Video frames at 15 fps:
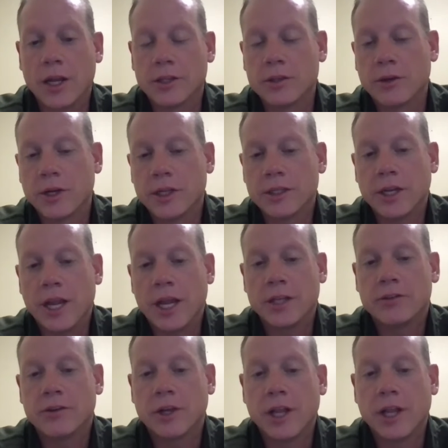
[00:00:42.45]
And so it is an
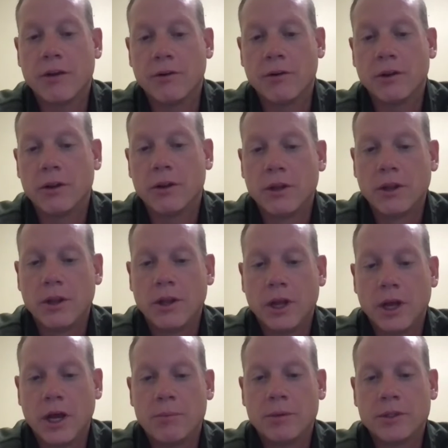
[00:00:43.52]
entry level
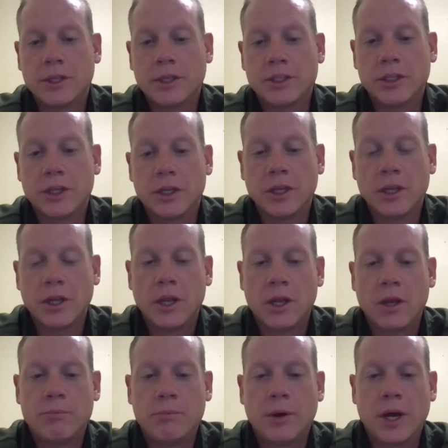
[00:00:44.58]
position,
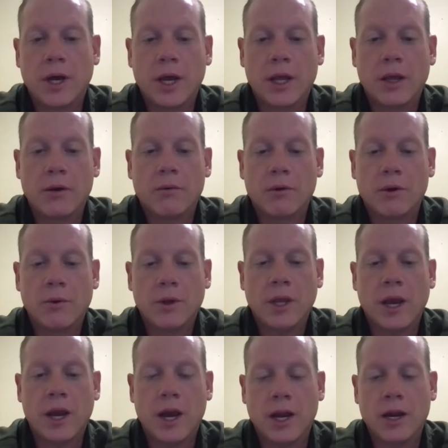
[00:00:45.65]
but when we
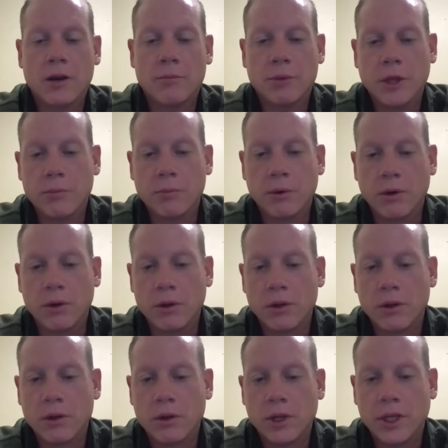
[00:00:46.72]
hire
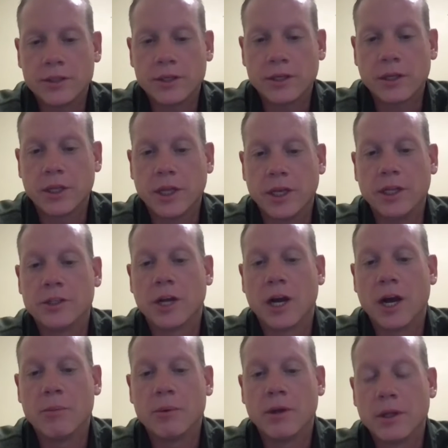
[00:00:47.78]
people, it's a cleaning
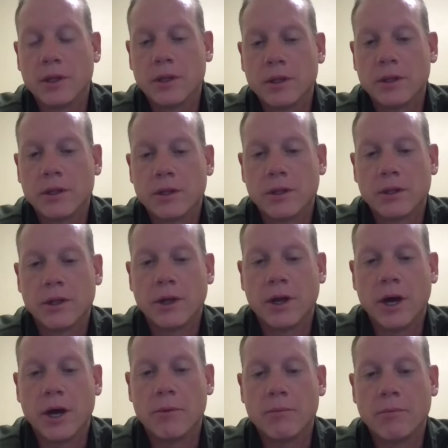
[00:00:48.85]
job.
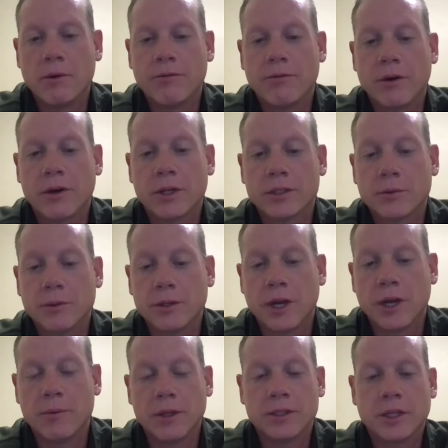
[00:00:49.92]
We tell
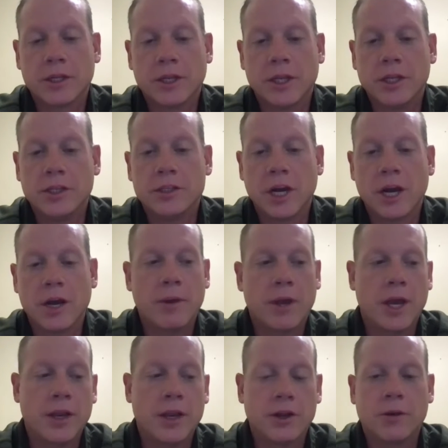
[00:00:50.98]
them it's a cleaning job
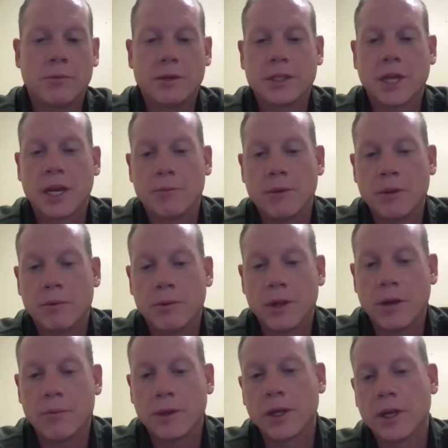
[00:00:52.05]
and you're going to be signing people
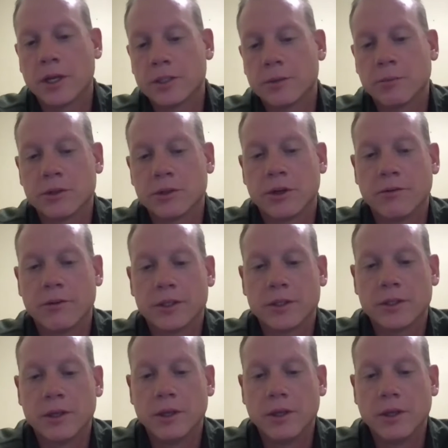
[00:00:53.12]
up in customer service.